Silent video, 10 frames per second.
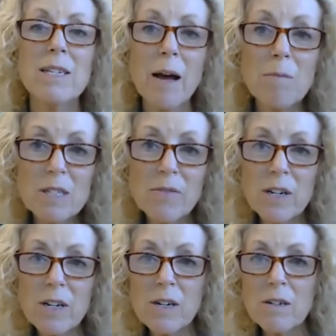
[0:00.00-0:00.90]

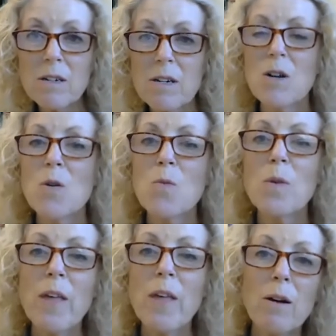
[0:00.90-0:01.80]
atmosphere,
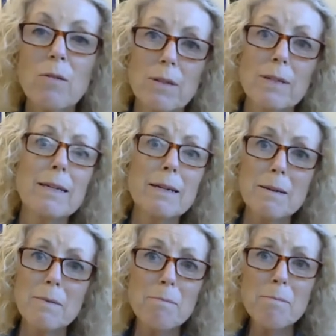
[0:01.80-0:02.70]
without
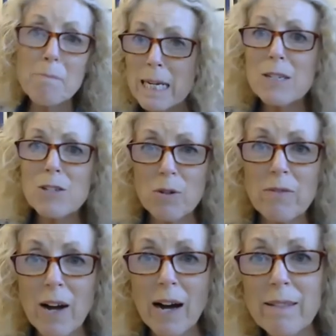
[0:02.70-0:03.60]
me to sort
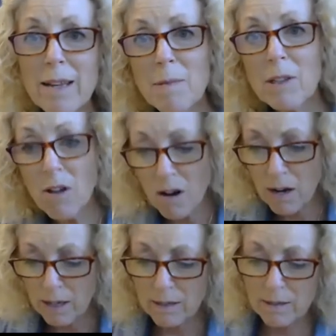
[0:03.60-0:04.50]
of guide them
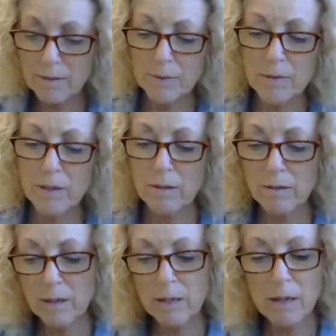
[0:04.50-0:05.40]
along,
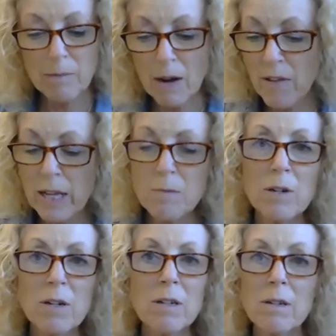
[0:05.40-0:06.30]

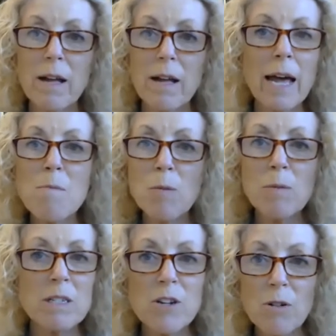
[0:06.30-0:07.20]
available at a
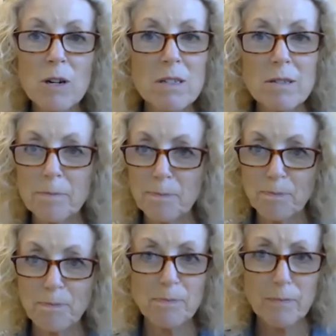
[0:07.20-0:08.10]
moment's notice
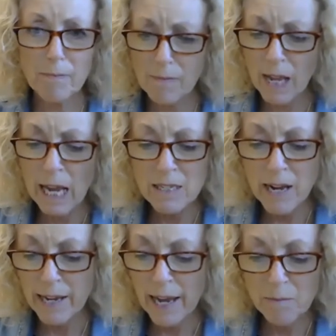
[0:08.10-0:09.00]
as
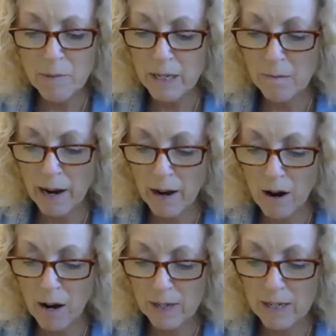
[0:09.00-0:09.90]
I can be in my
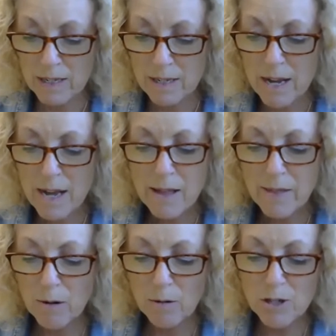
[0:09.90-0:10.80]
office.
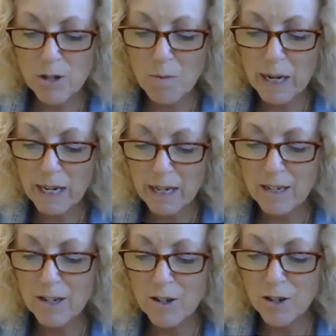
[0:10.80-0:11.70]
There were so
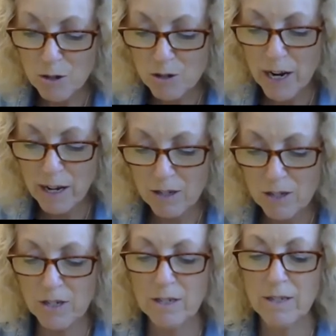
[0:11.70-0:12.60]
many new
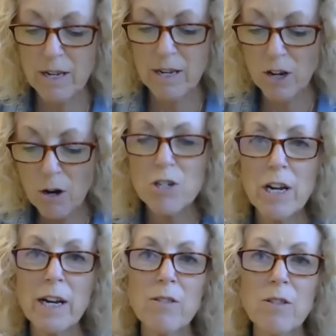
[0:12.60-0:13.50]
challenges, and
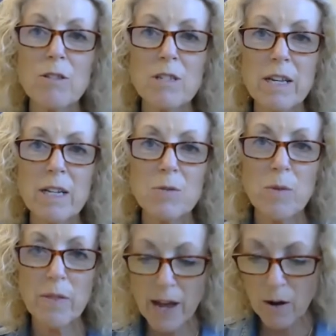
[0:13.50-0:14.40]
negotiating those things
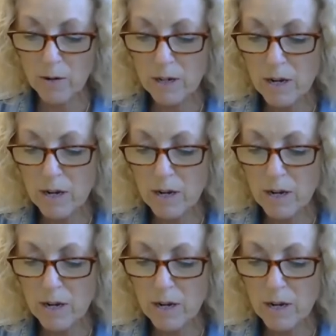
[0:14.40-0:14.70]
without